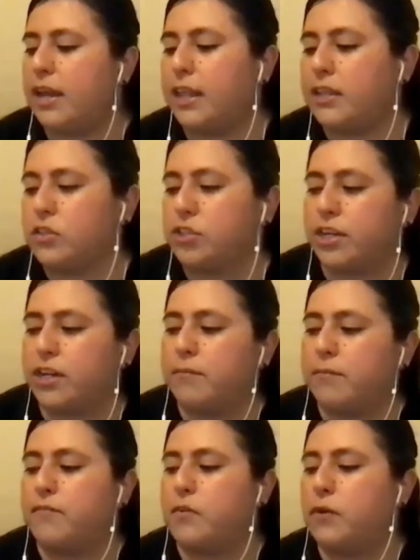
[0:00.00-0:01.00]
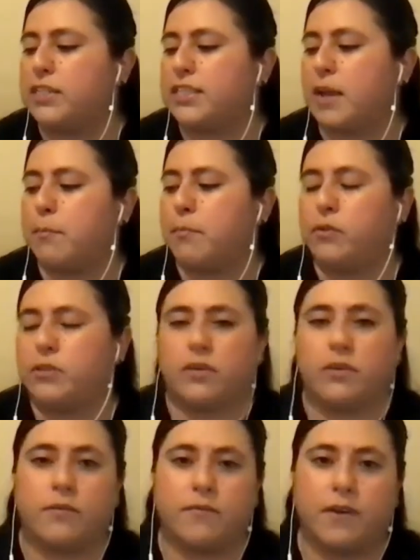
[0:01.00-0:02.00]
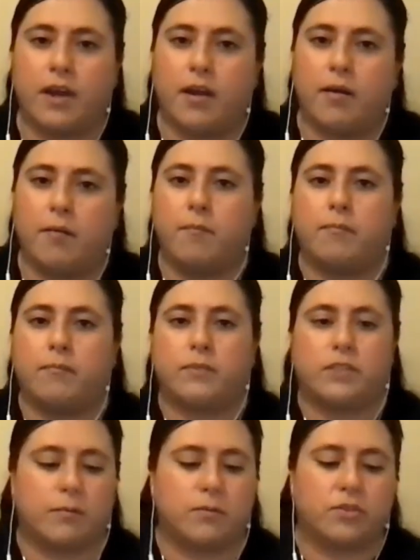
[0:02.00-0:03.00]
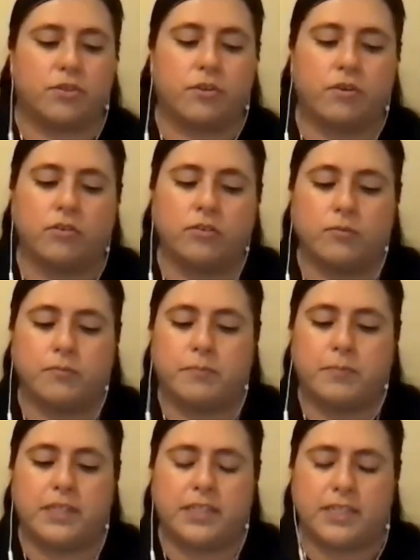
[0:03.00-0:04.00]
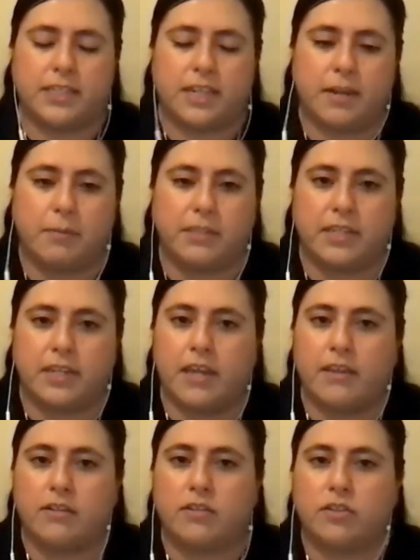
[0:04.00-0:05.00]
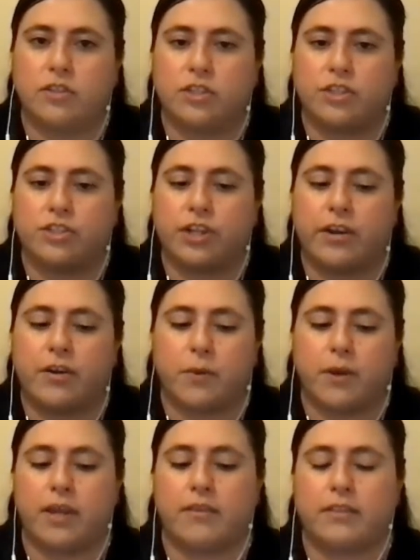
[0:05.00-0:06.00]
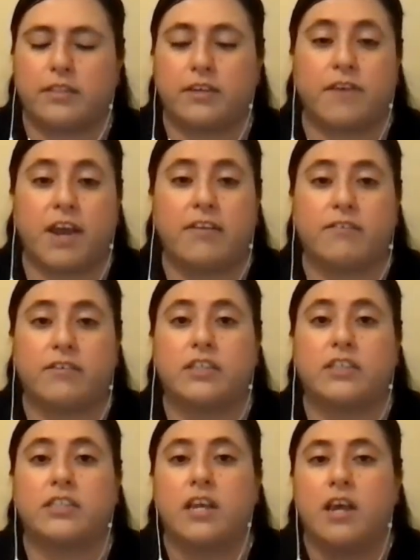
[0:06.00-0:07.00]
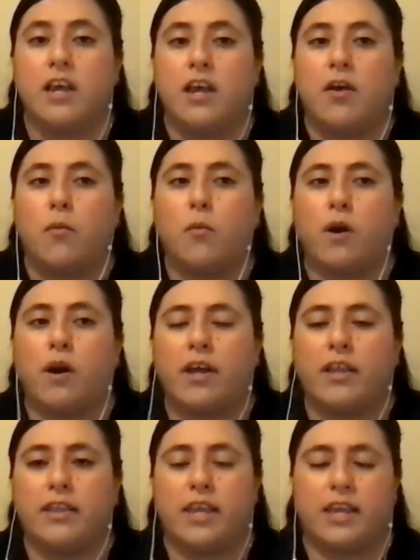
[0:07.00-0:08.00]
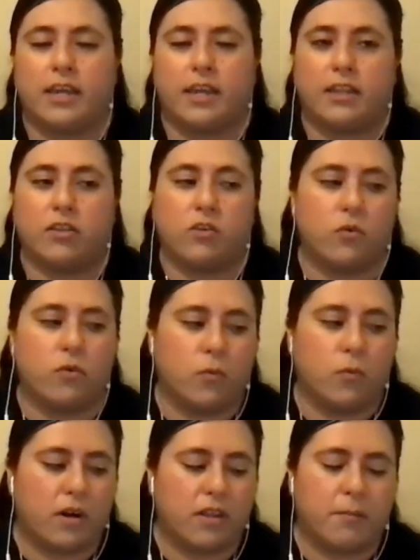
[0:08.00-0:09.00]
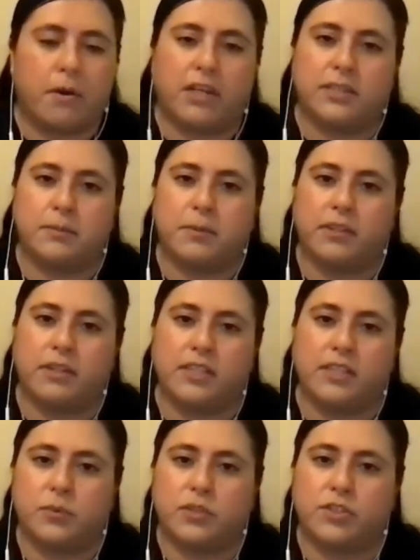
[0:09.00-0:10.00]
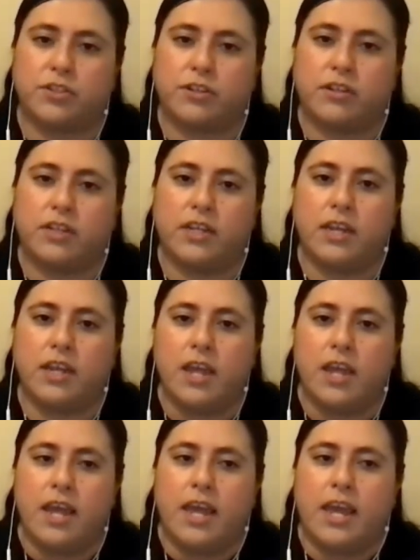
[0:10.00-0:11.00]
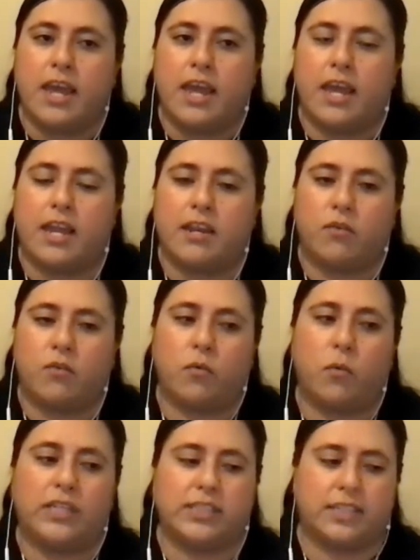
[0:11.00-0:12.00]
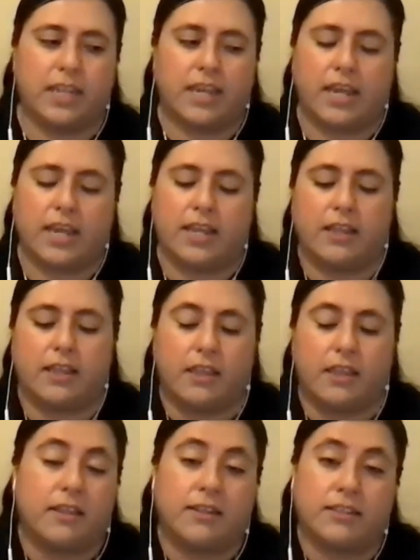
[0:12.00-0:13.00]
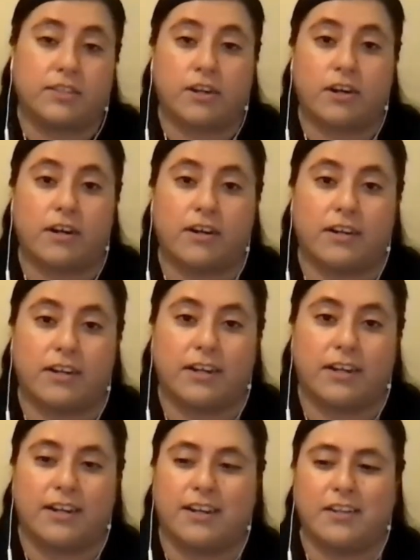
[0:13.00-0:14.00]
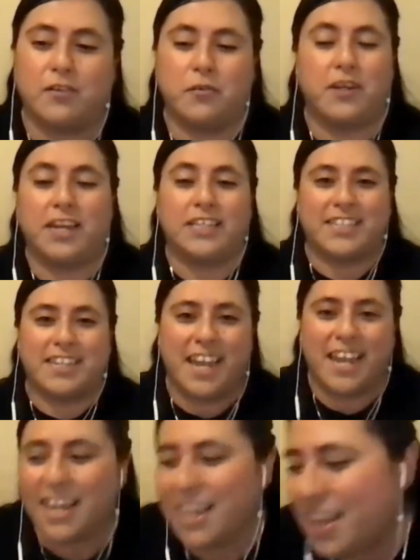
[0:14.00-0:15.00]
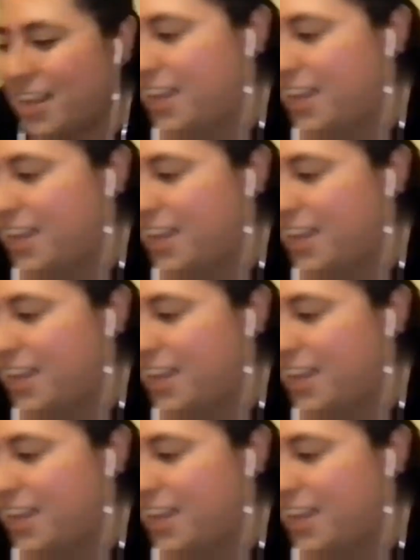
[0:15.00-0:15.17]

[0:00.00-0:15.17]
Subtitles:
like to share a few examples of some journal pieces that I put together to just share with survivors what they can do, what are the possibilities with journaling, and the ways that they can start doing it today.